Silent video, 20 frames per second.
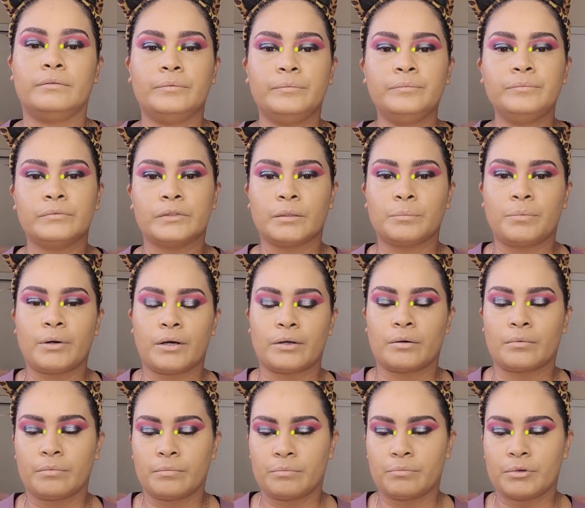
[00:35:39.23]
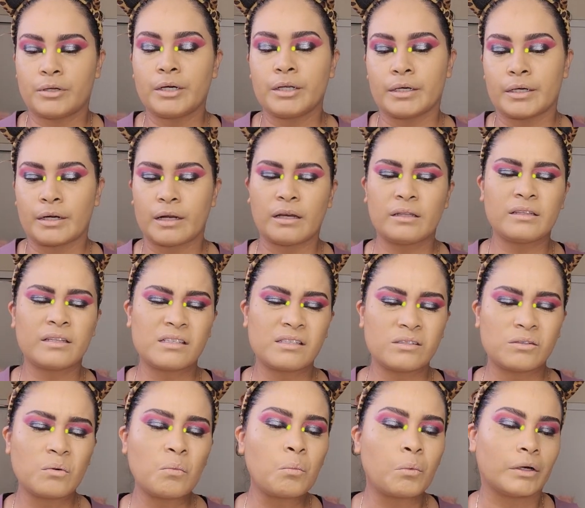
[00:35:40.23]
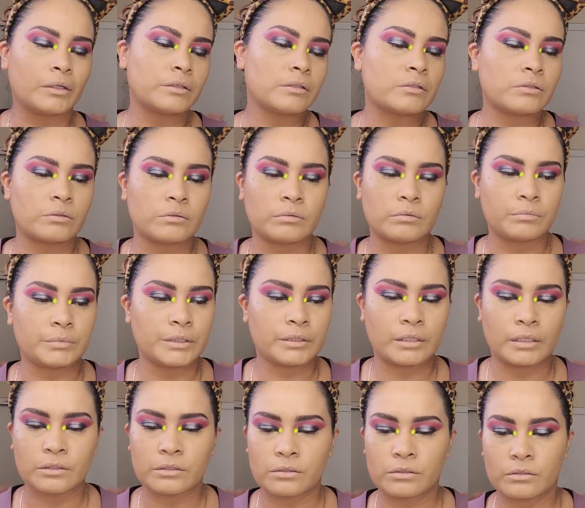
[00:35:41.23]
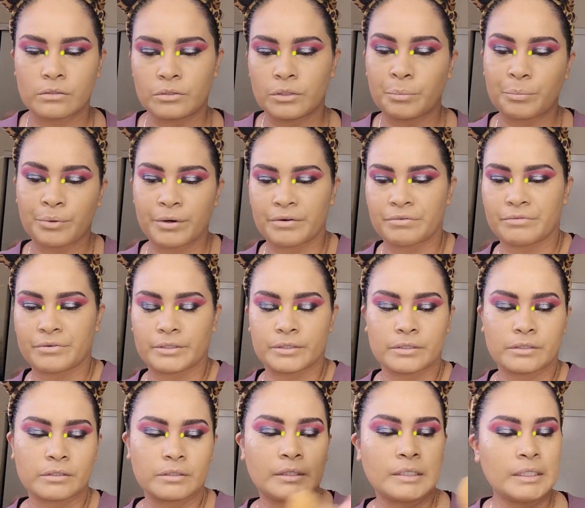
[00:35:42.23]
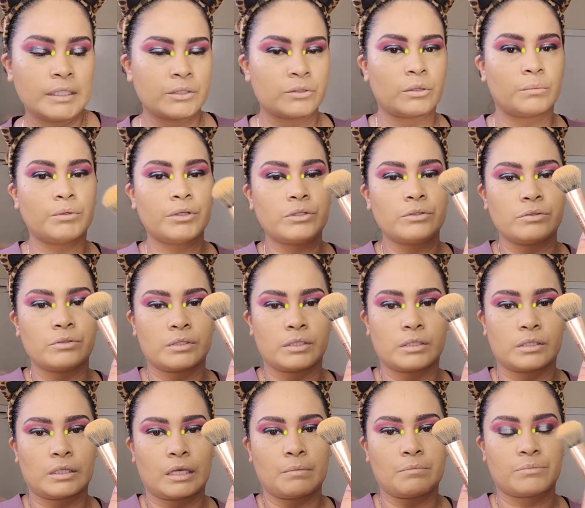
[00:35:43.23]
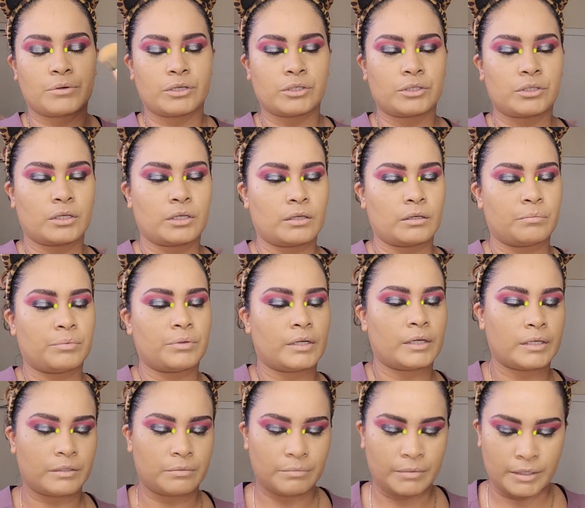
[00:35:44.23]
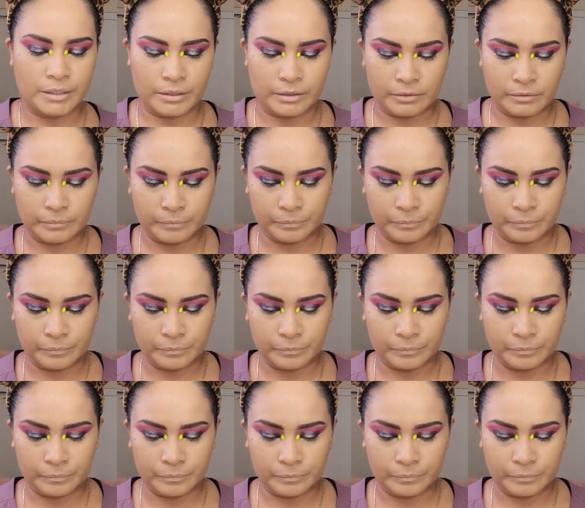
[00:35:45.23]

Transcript: The powder color, unless you want to. I mean, that's your preference. So I'm going to use the same brush that I applied my